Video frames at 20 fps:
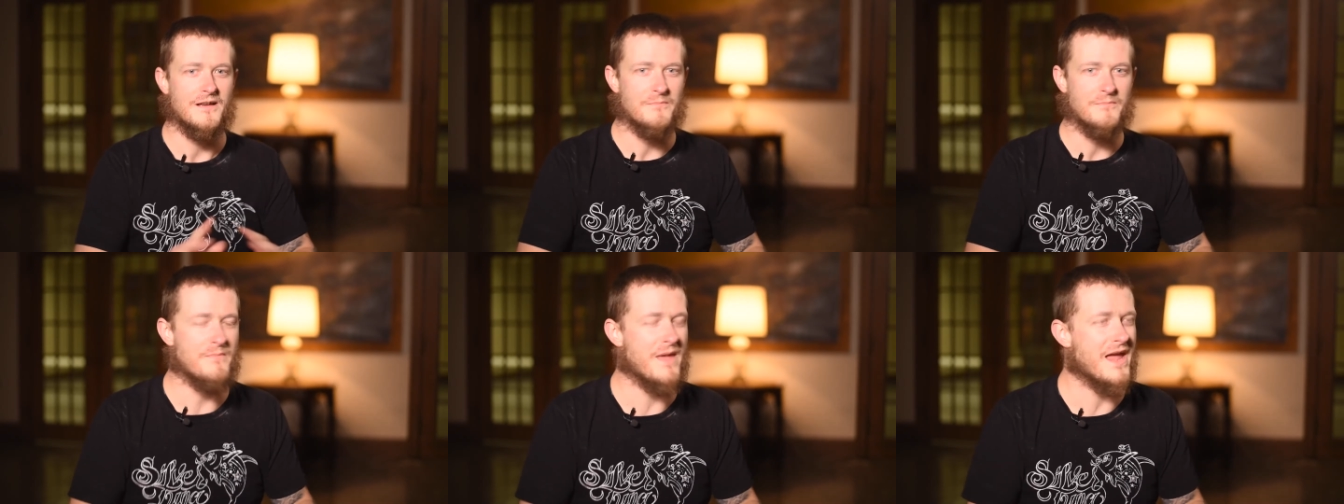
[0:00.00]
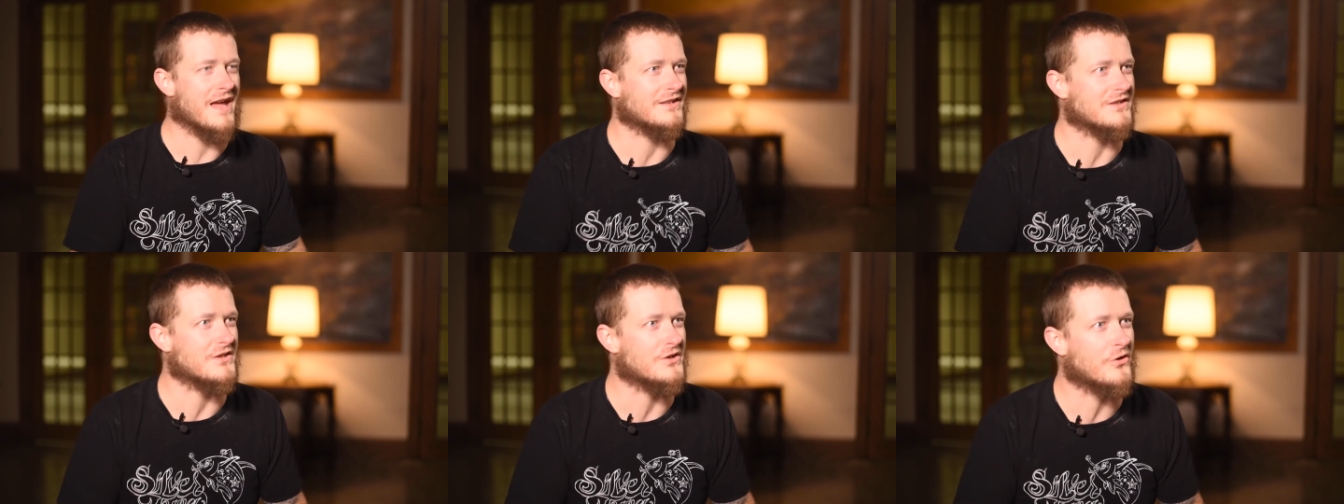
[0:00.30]

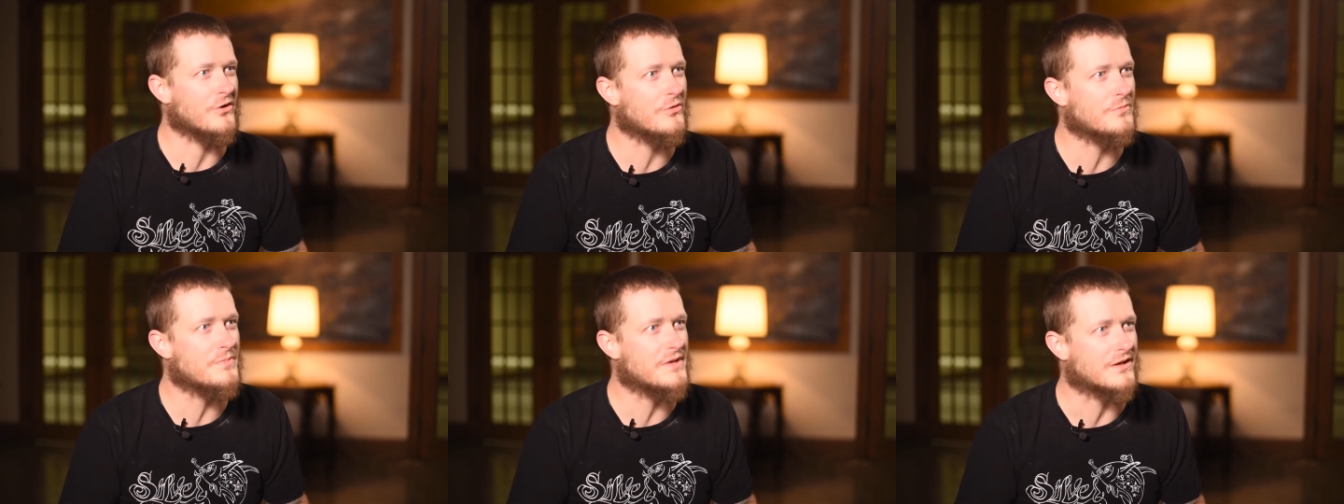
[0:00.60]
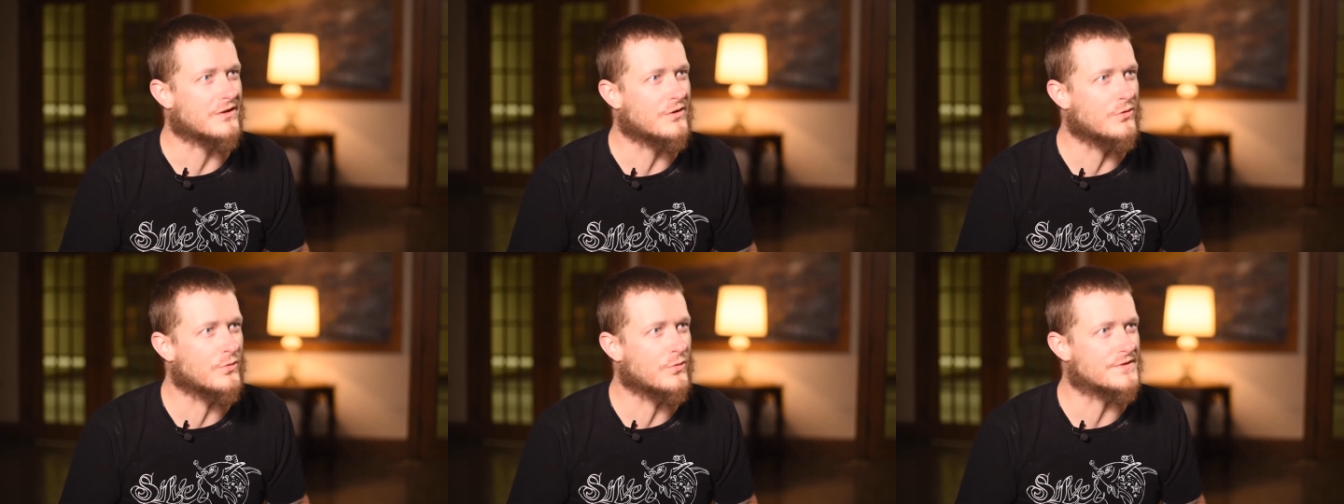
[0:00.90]
man, you know what would be
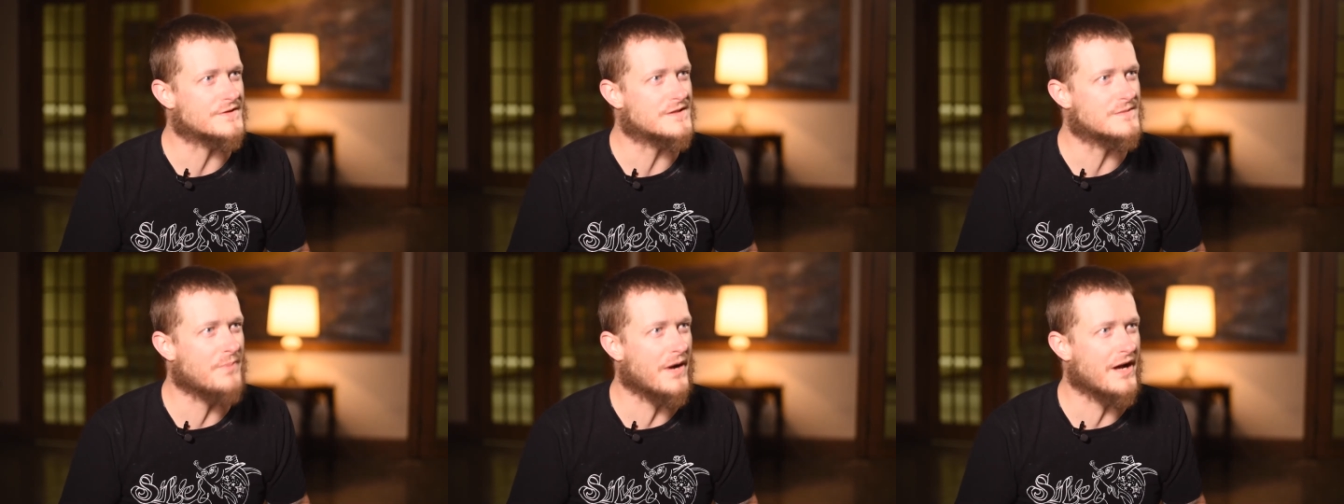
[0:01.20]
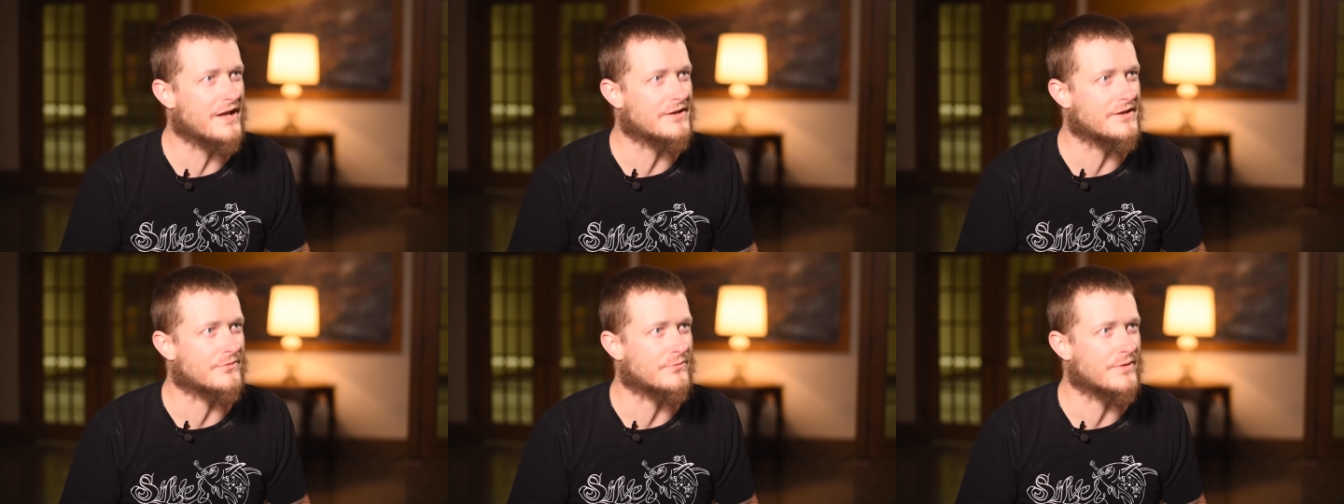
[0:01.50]
a cool
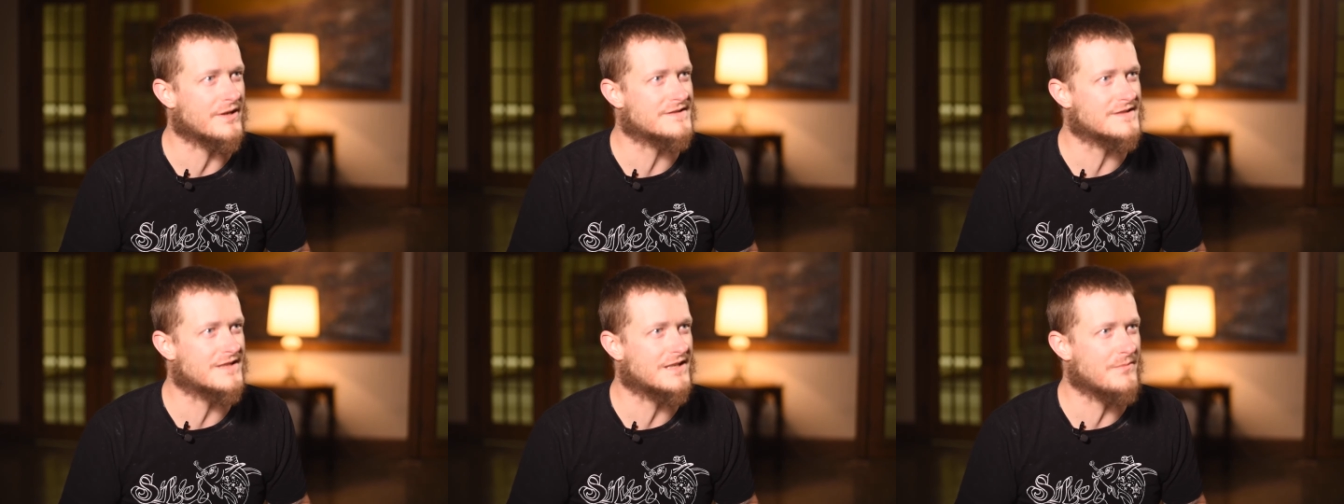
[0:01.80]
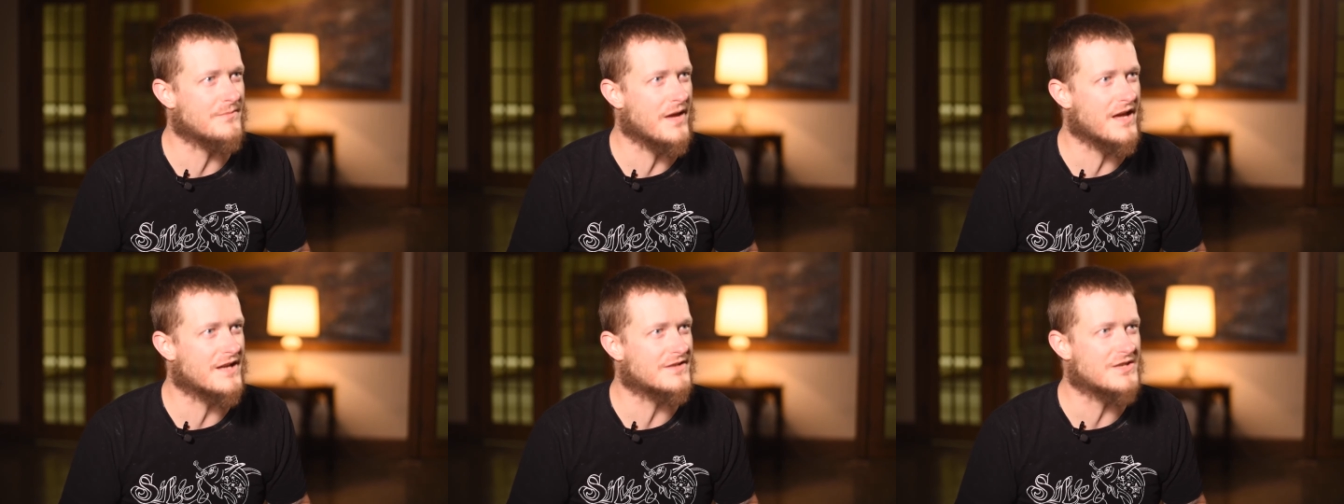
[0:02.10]
spot in a
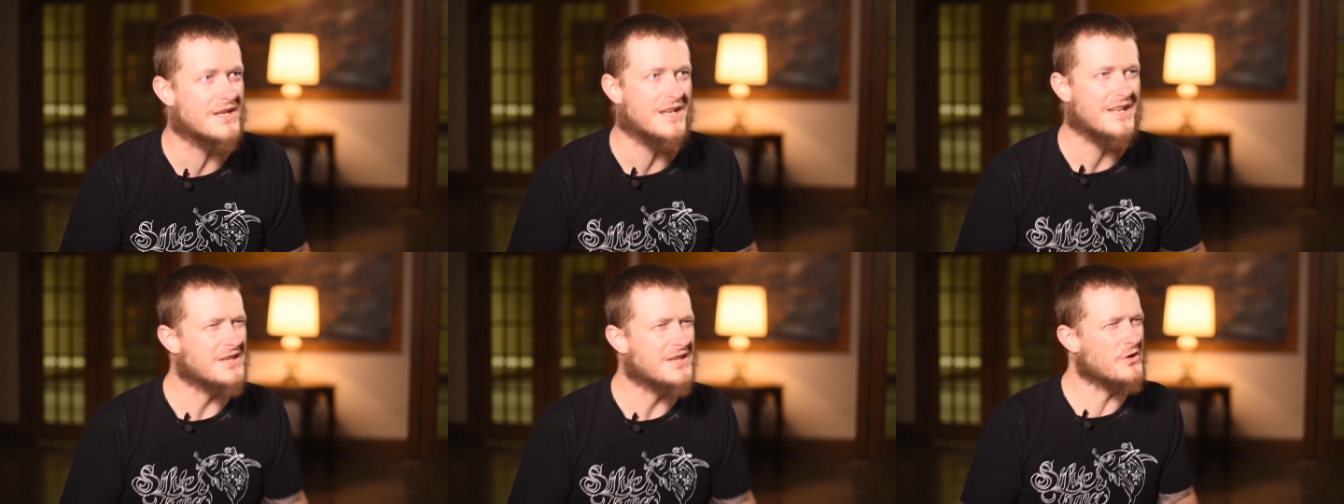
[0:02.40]
wrestling match?